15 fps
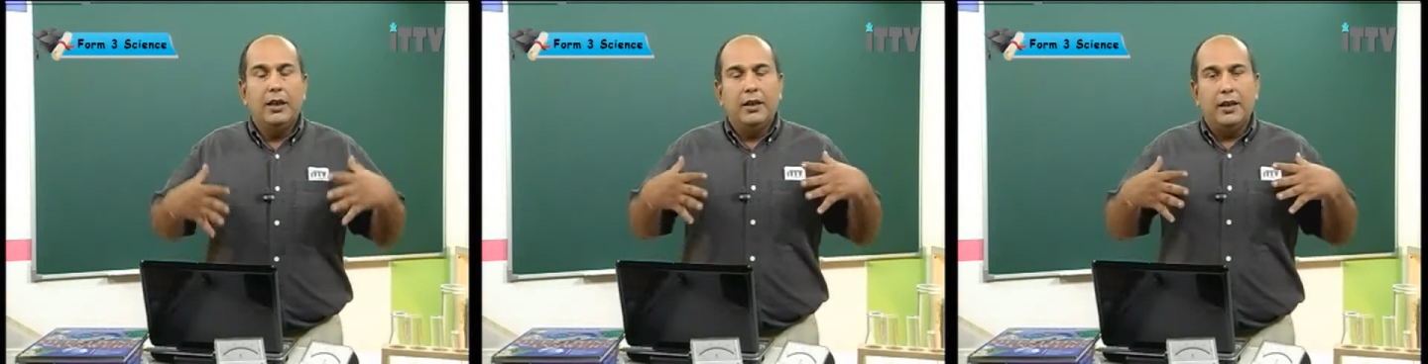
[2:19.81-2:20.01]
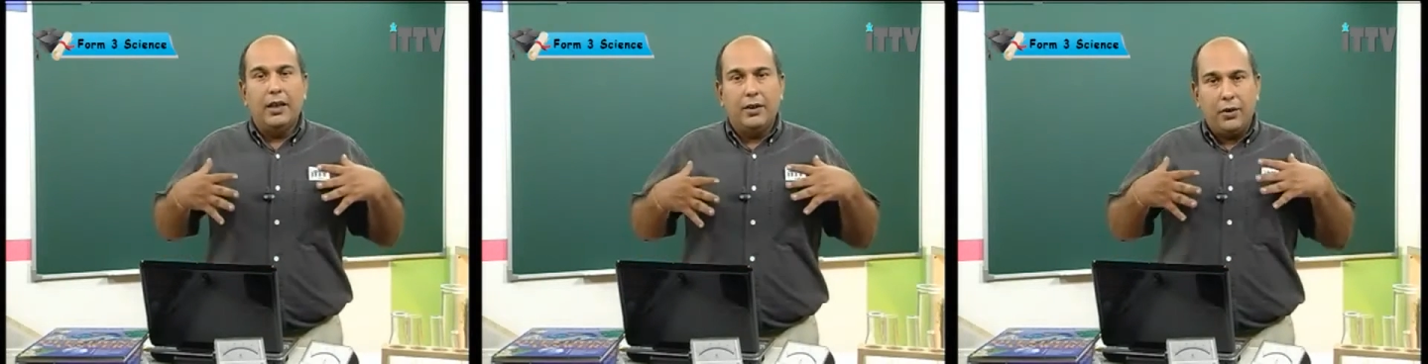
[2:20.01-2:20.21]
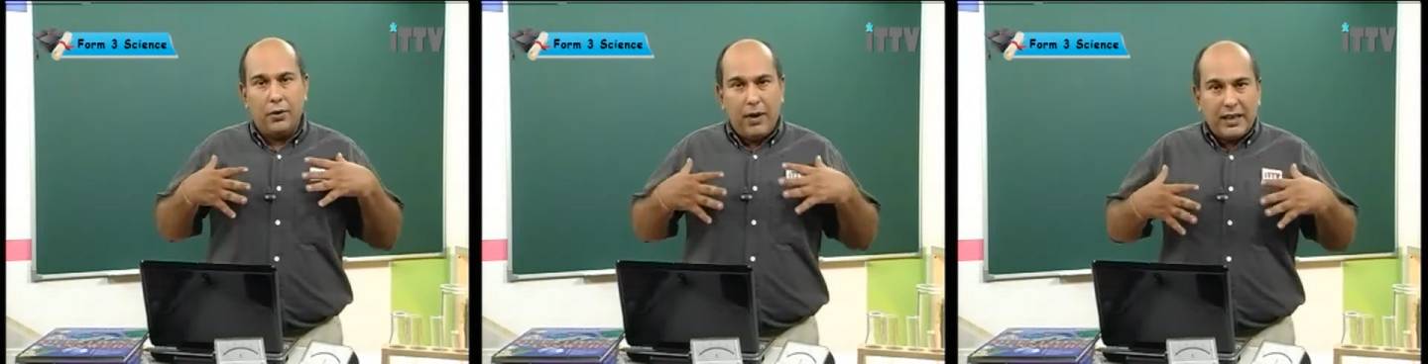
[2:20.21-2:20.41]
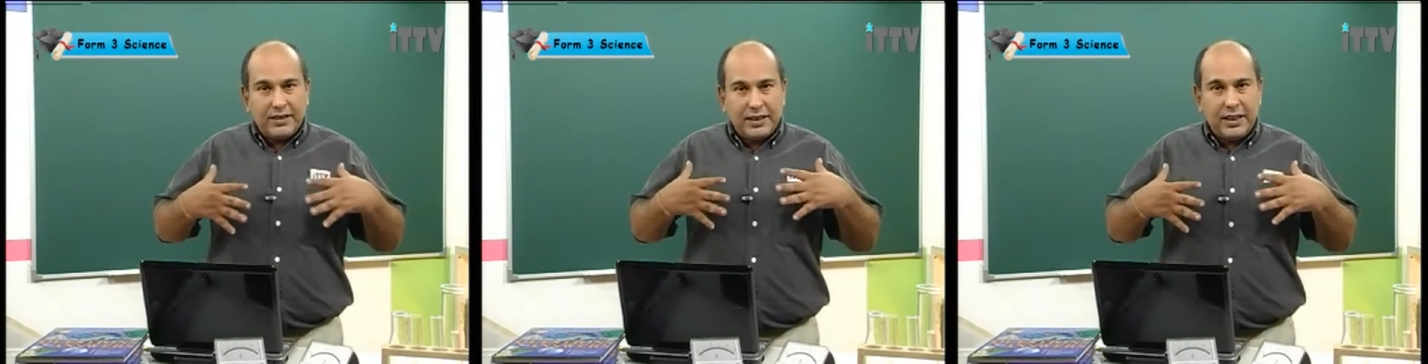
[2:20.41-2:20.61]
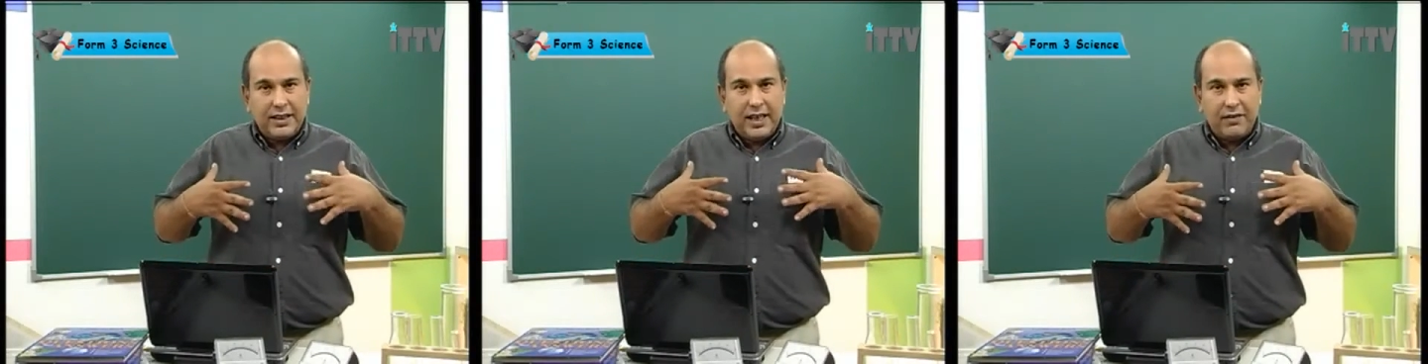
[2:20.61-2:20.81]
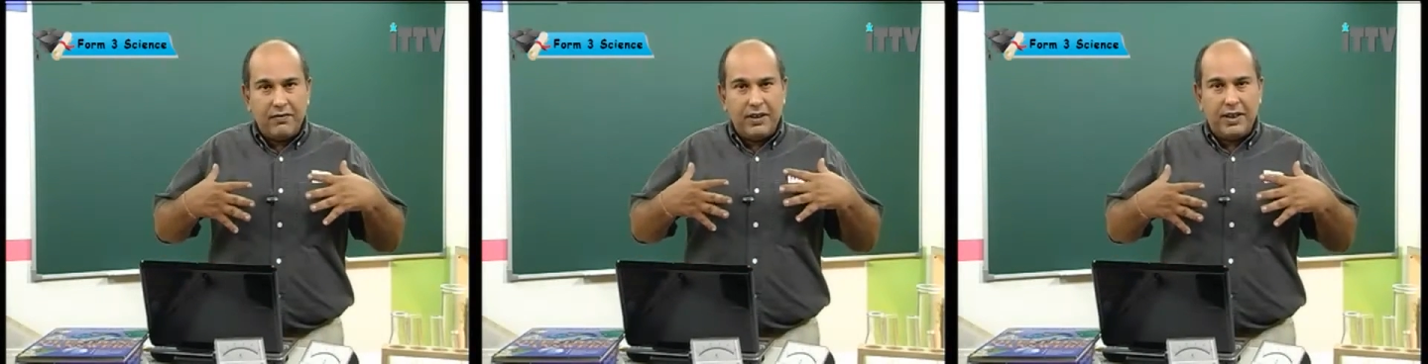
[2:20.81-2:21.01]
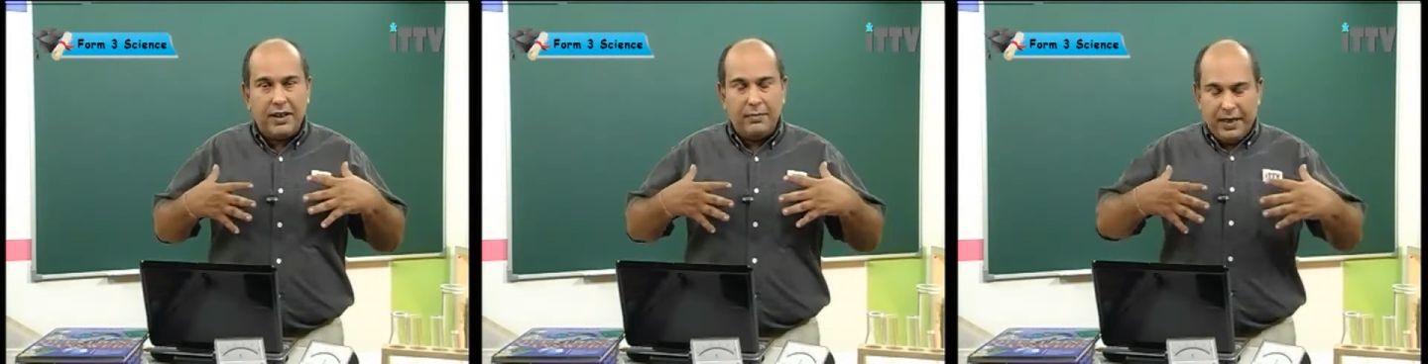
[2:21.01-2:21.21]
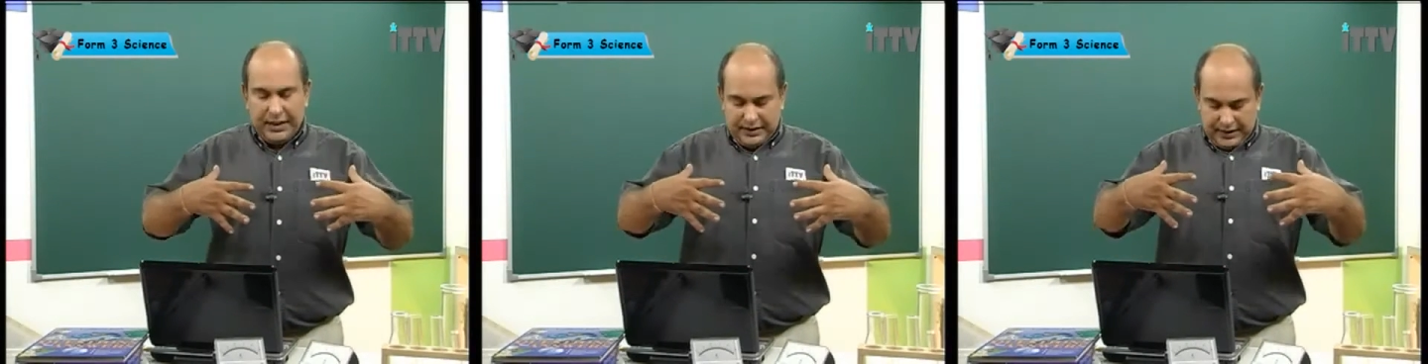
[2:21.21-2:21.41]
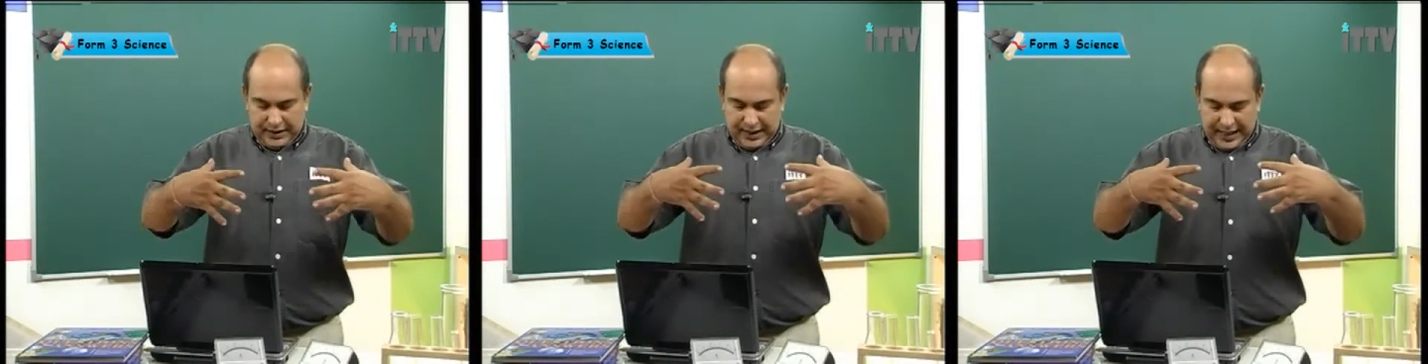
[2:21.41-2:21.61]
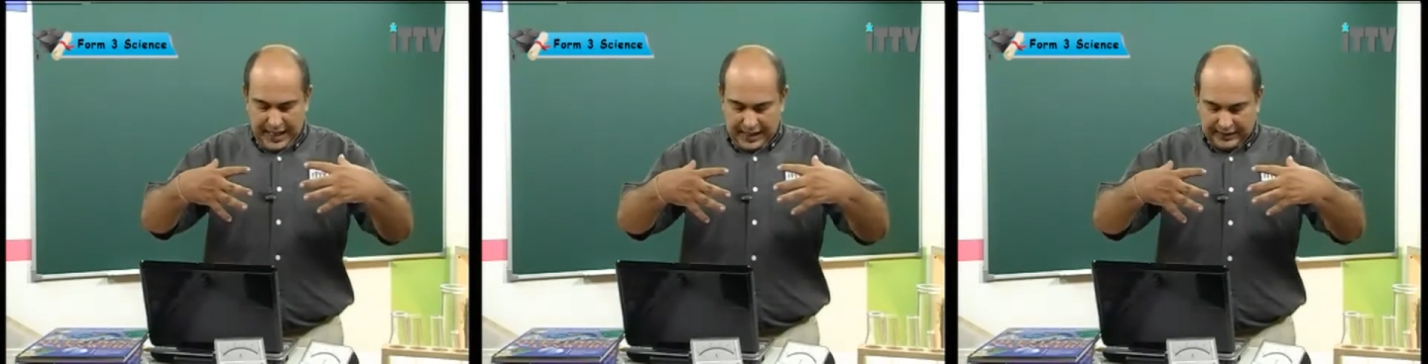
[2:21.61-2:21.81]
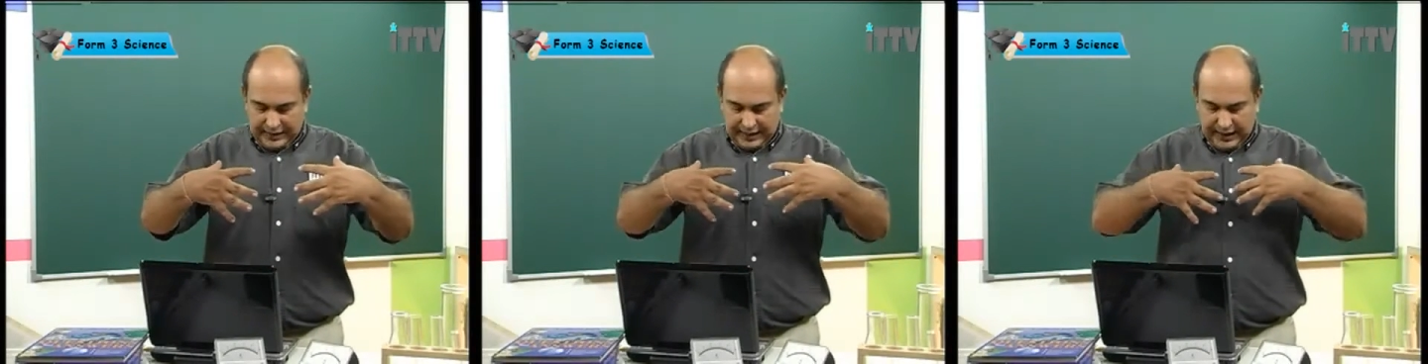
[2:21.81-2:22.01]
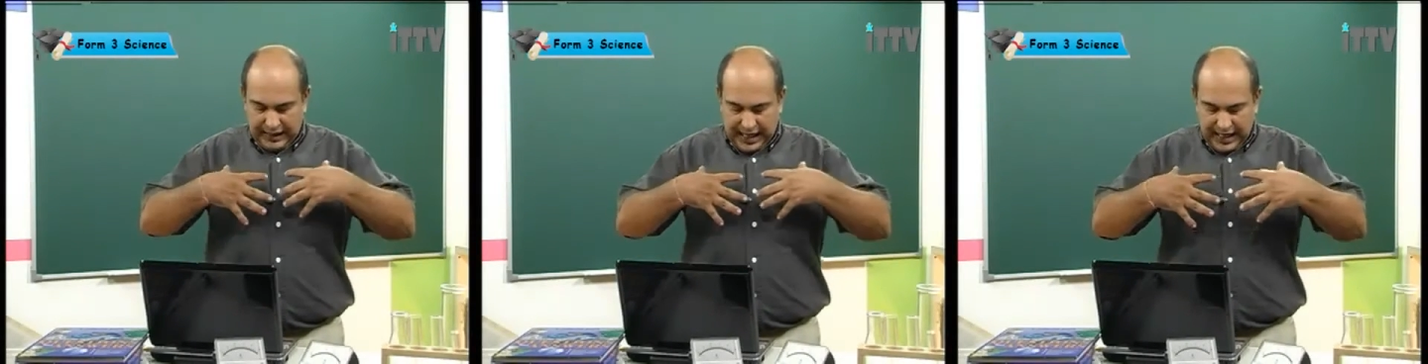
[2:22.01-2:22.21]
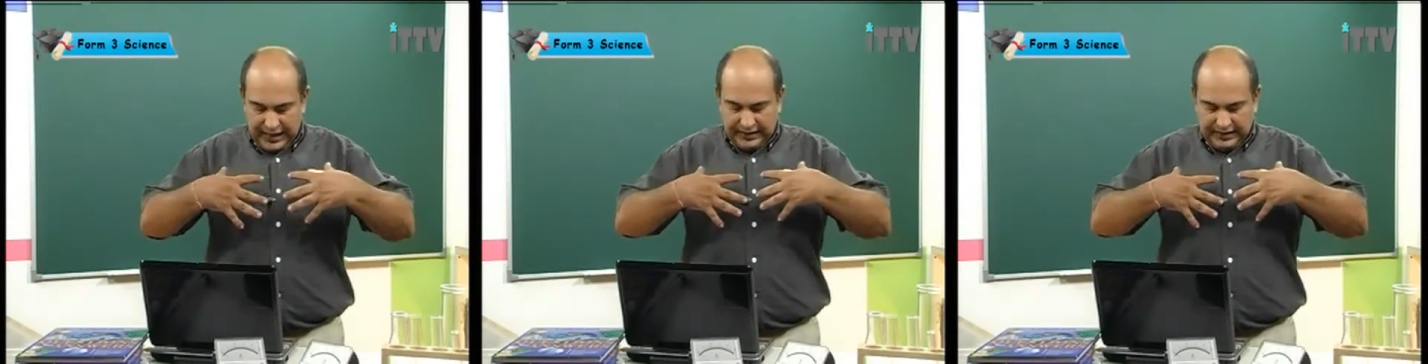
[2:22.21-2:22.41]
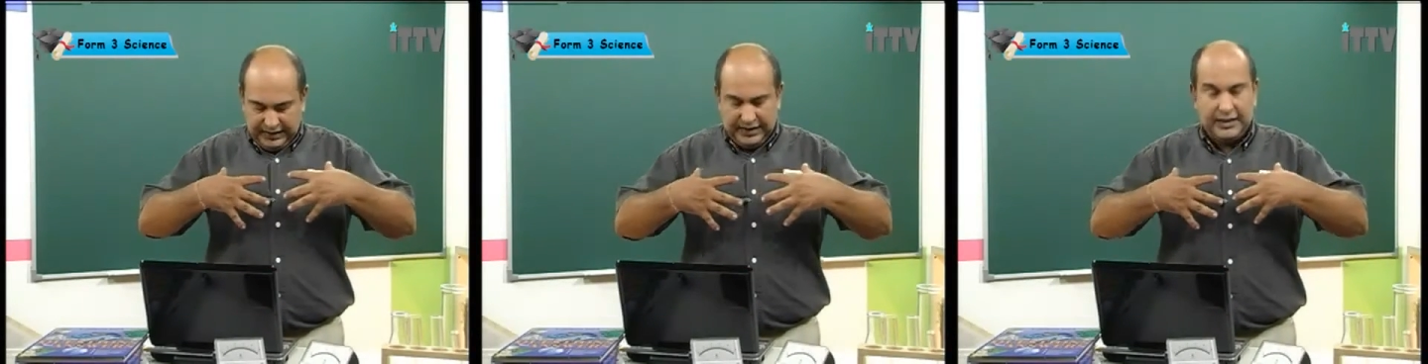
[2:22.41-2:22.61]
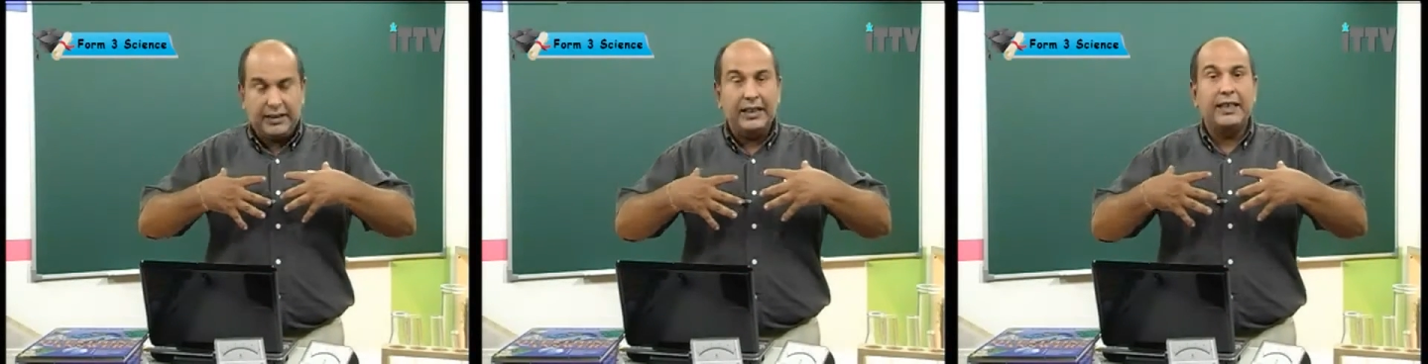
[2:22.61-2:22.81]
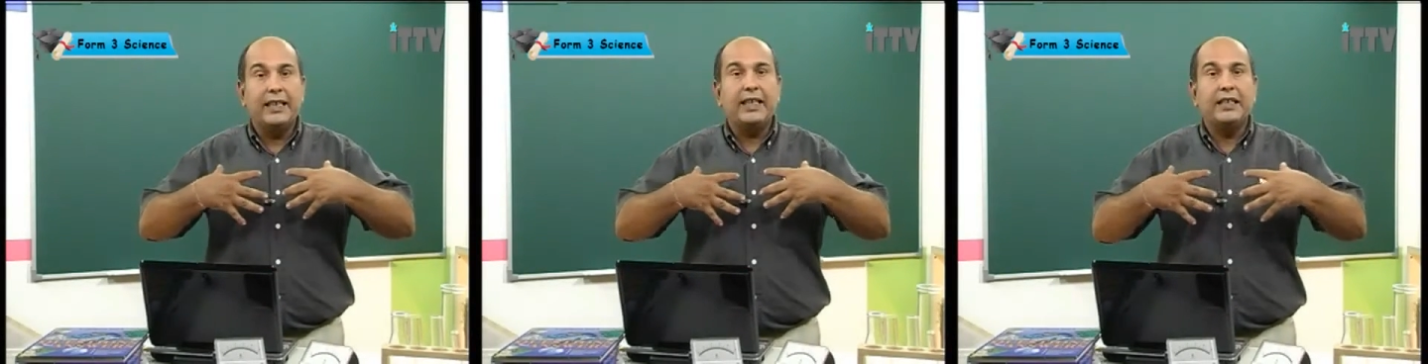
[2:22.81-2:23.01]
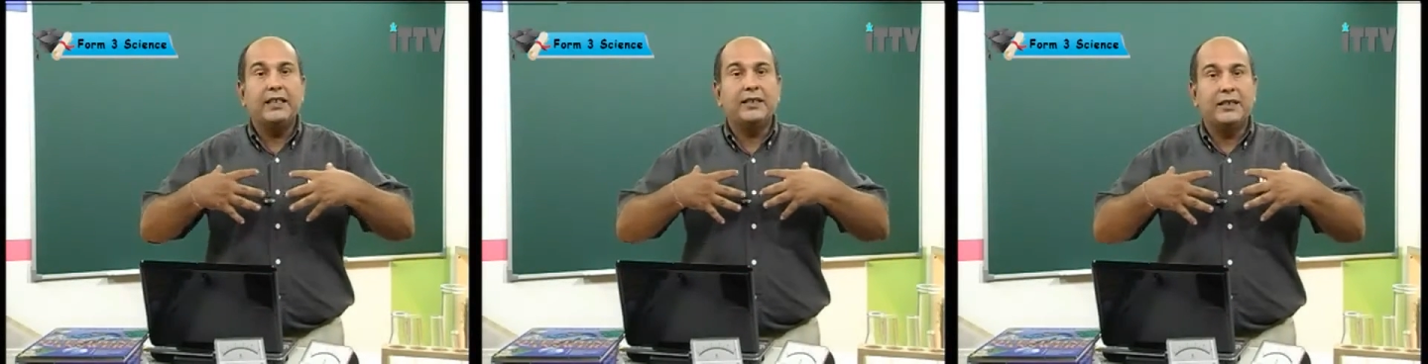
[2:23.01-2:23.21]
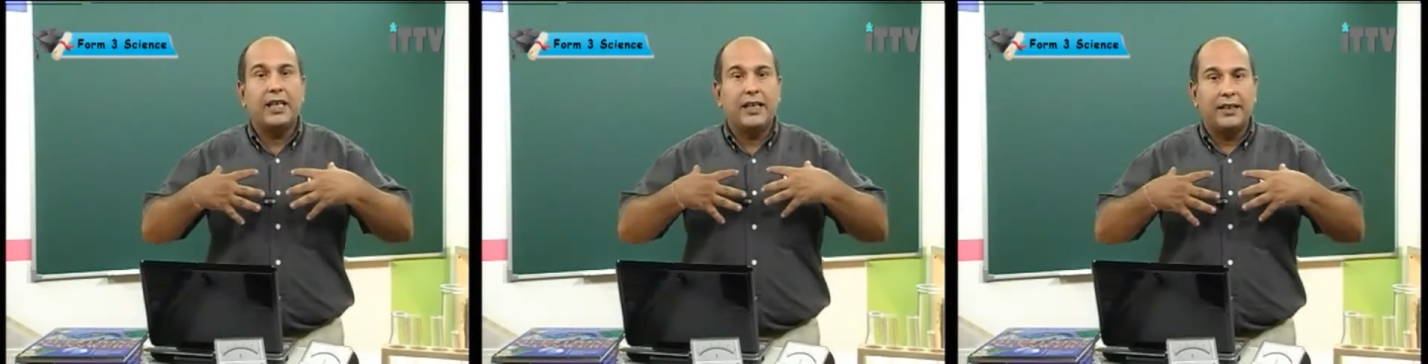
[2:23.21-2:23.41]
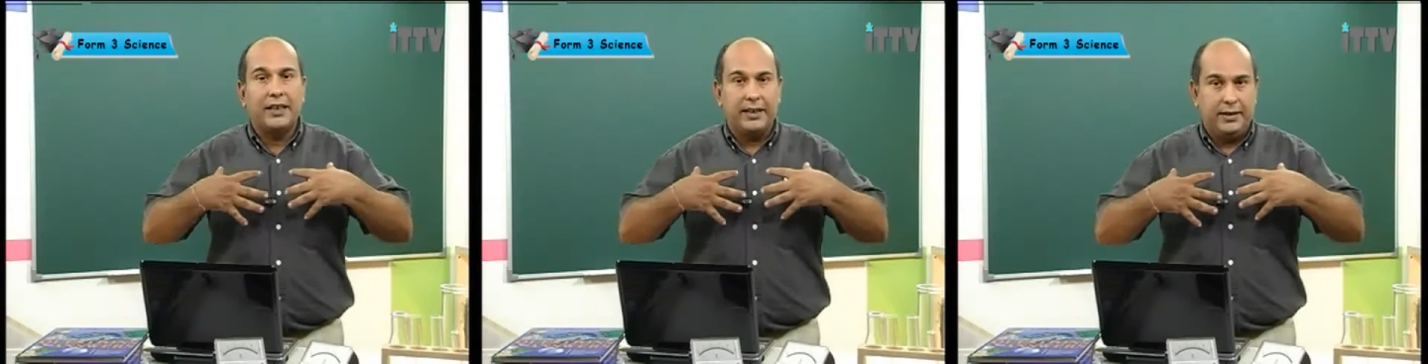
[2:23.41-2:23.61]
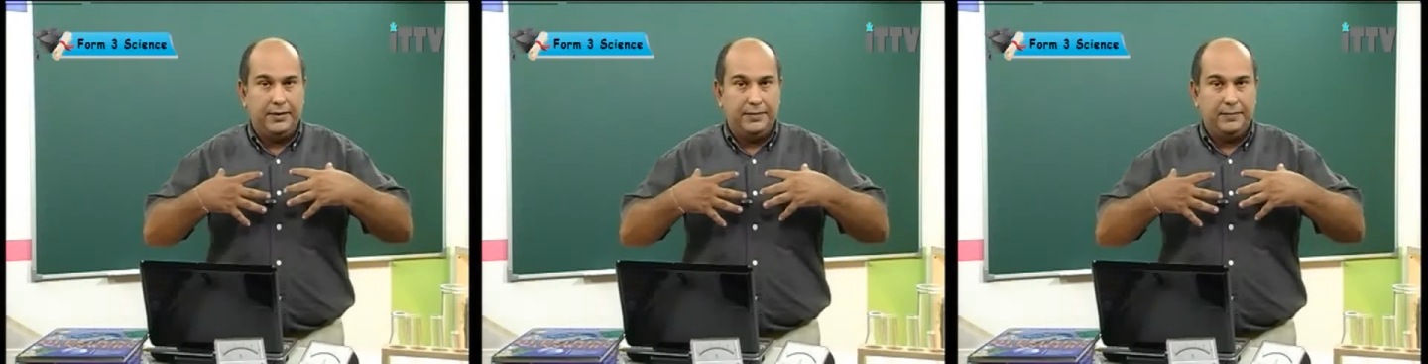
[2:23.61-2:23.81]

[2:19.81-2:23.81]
The thoracic cavity basically has the lungs sitting inside it.